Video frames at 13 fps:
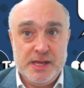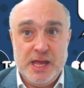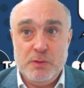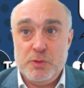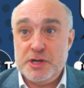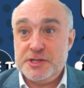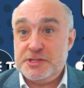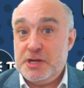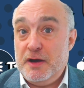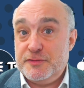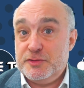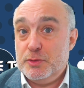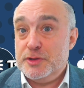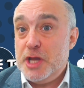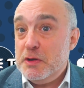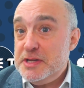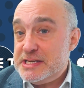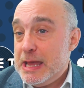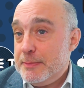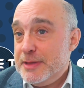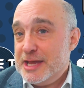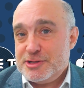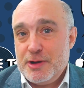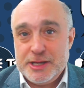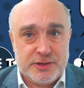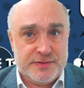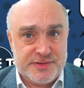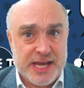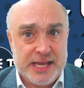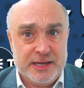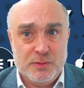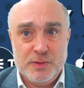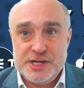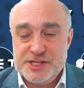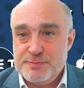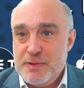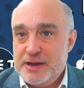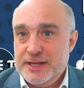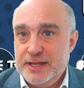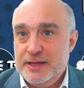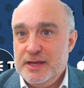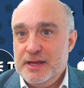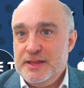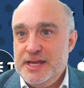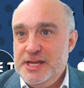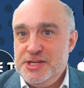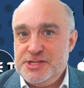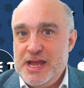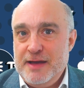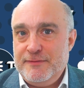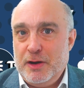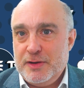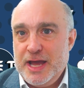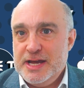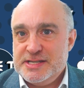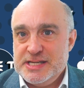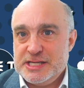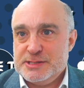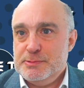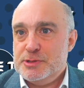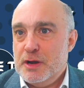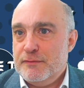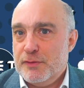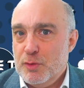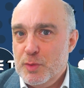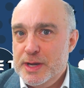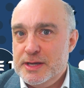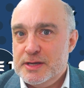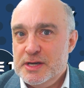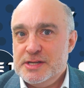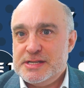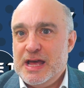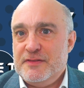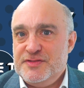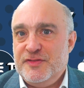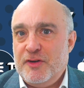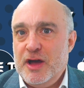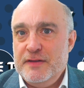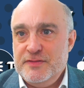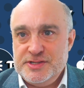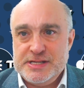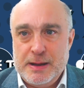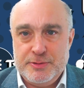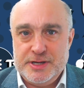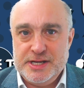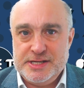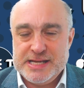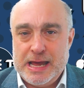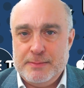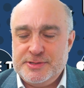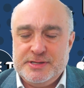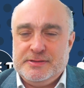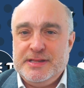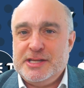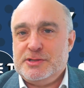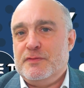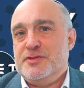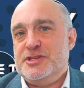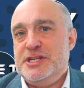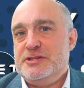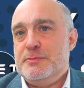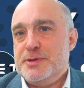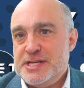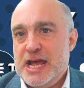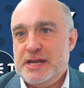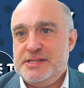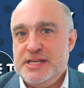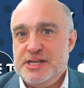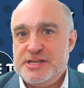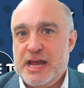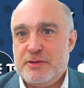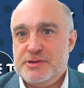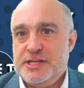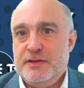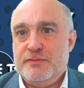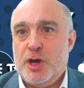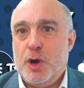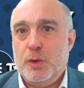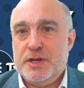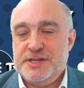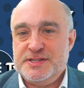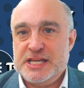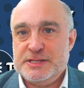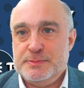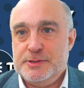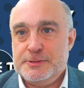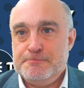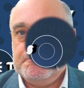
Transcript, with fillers: It was, after all, the only step the SRA could have taken when spreading each FLK assessment over a week to have five separate exams. That's obviously to protect the integrity of the whole assessment.